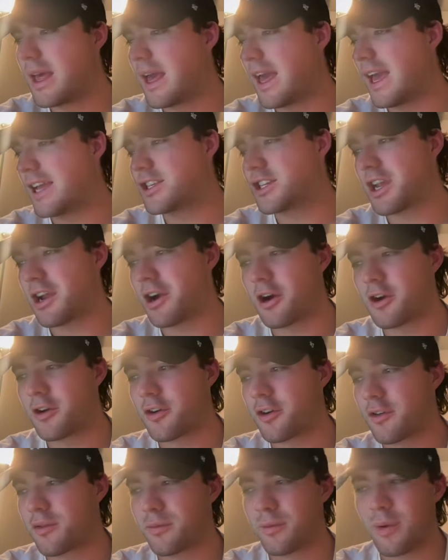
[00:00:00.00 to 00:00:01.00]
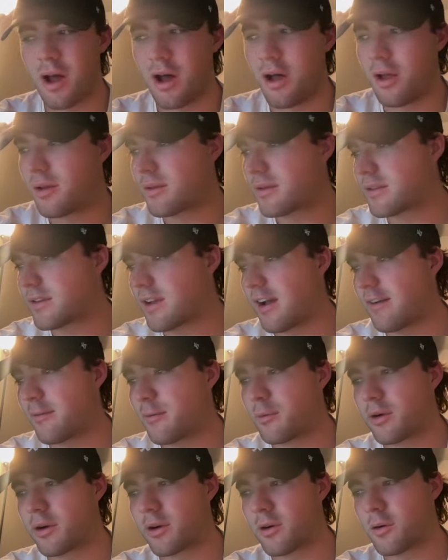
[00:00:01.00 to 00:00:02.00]
AJ Harder as well,
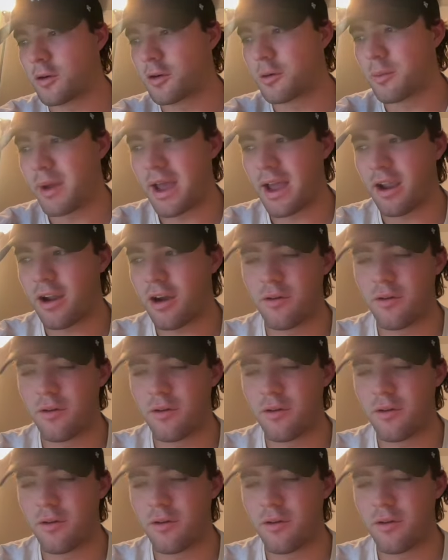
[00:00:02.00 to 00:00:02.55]
sophomore quarterback,